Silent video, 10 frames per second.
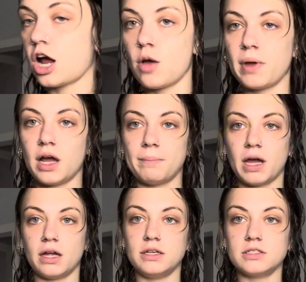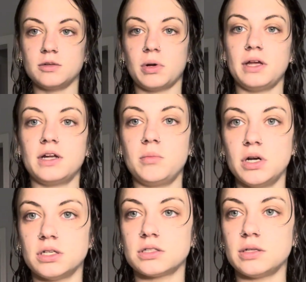Oh my god, my onions are probably gonna
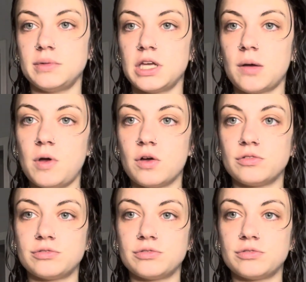burn, so let me take them off.